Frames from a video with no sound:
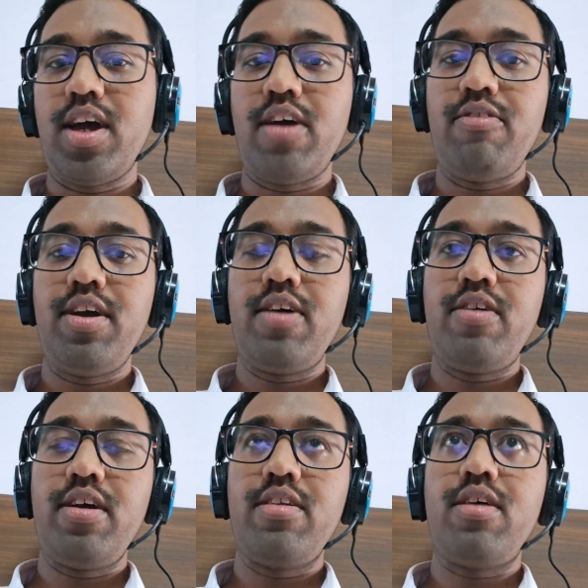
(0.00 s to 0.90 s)
having
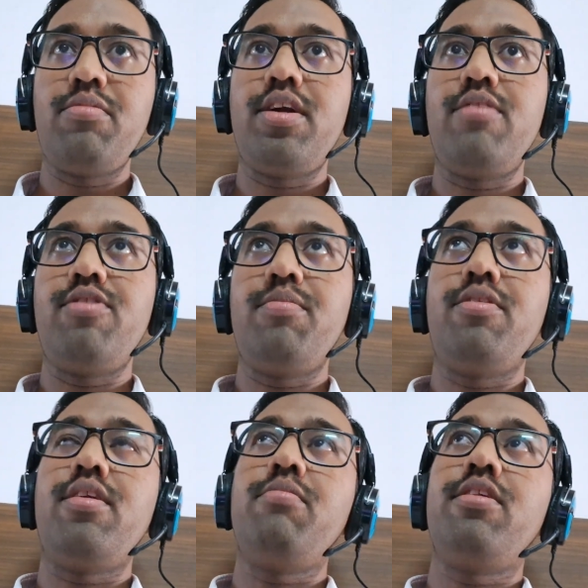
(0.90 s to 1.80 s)
our exams at fifth
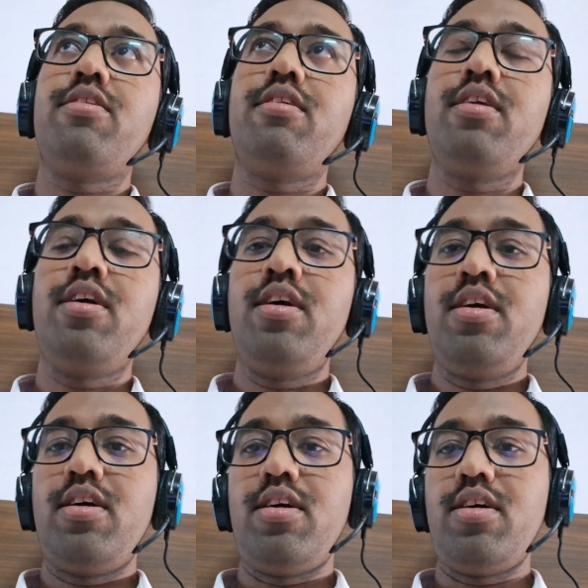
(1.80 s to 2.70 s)
semester.
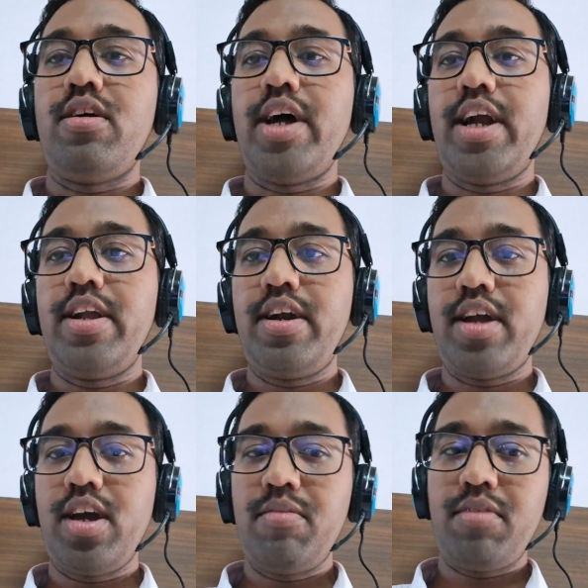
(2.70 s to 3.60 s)
At that
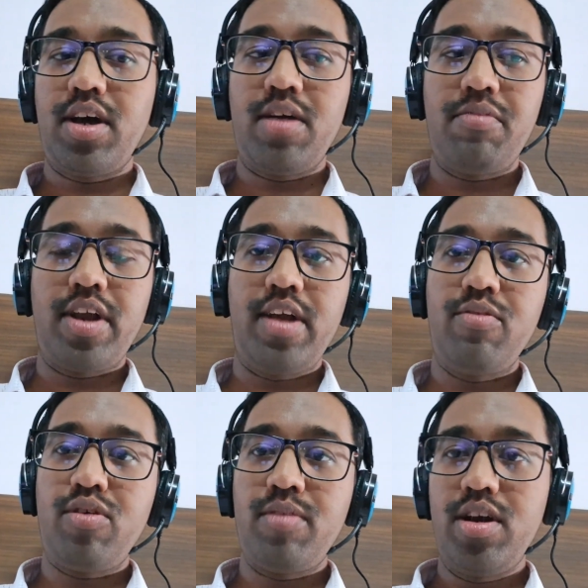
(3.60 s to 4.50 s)
time, I am trying
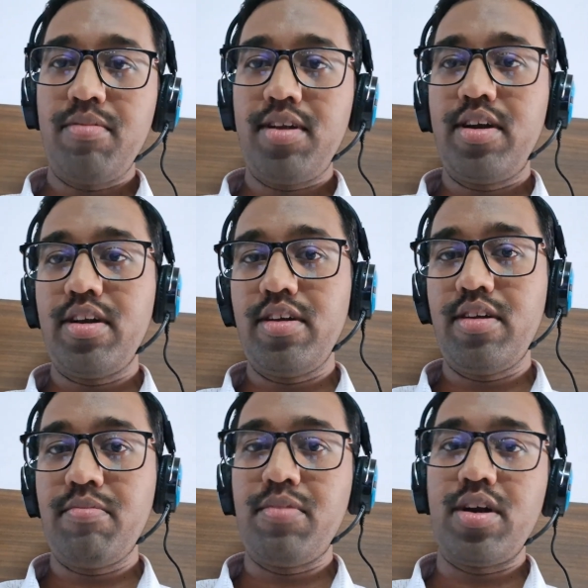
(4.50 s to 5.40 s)
for multiple
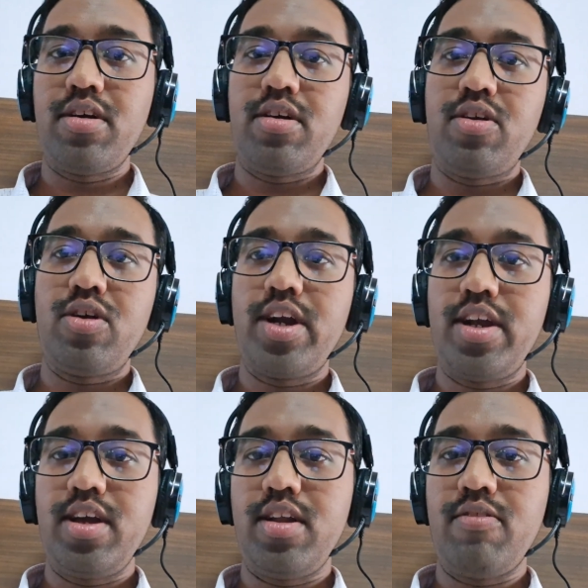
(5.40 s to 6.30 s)
internship, but not
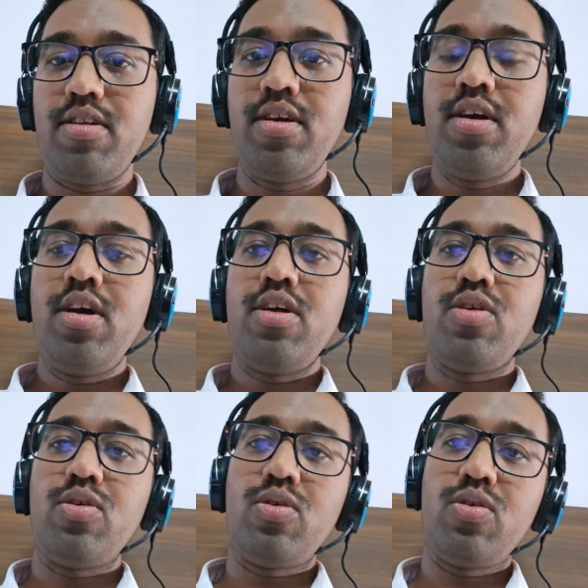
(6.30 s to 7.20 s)
getting anywhere.
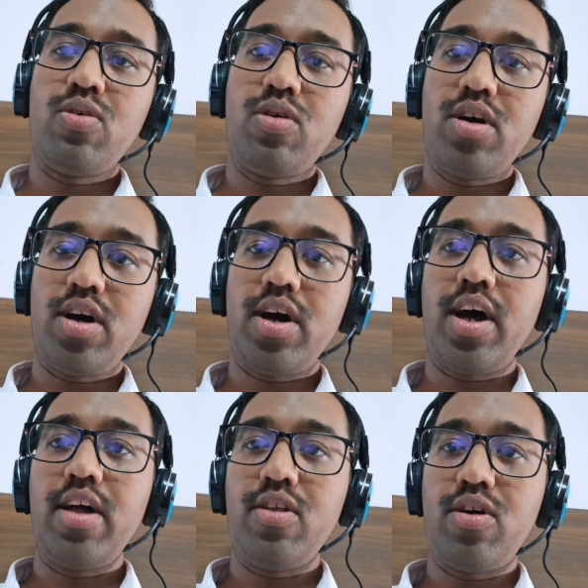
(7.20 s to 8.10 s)
So
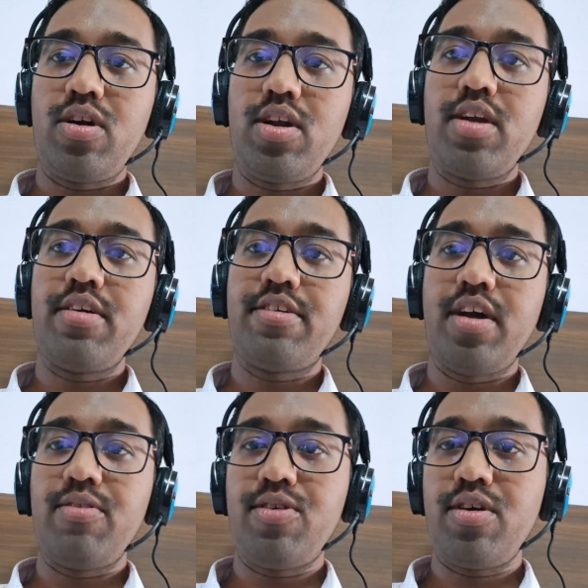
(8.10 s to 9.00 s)
I thought, let us
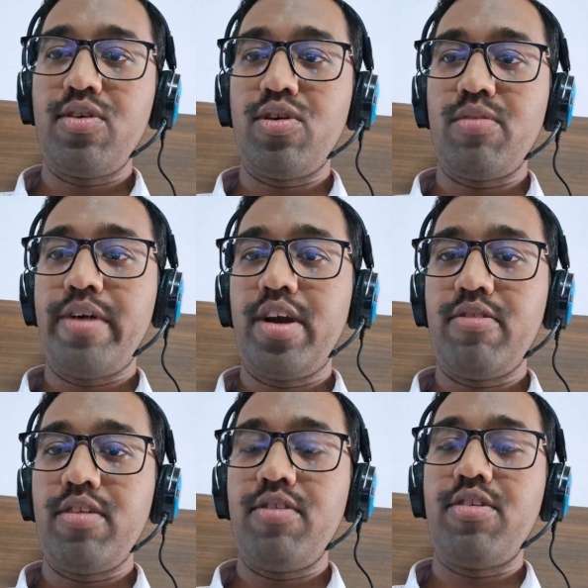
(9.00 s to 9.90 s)
try for a government
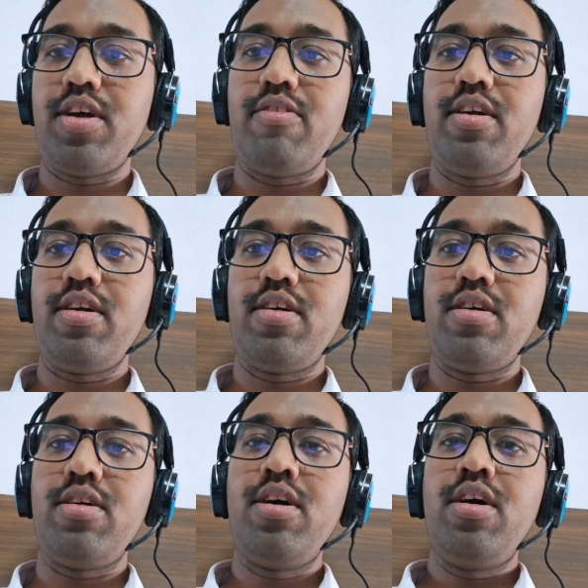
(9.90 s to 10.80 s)
one, which having
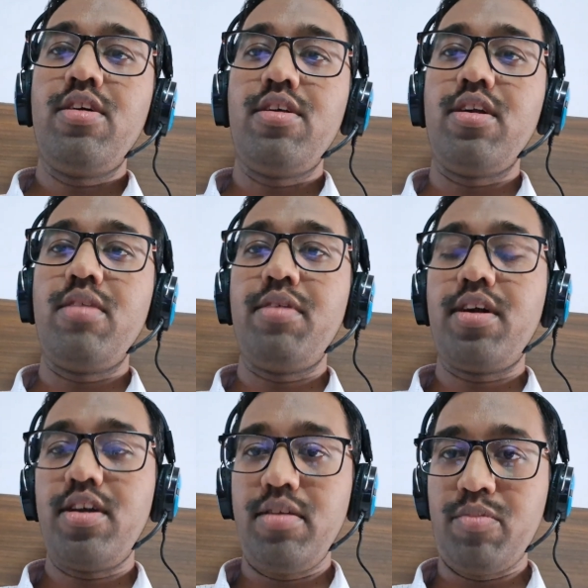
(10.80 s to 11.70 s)

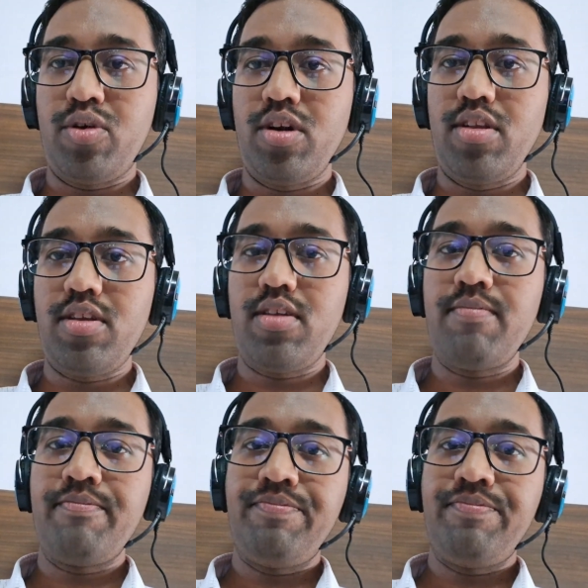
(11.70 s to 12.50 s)
significant importance.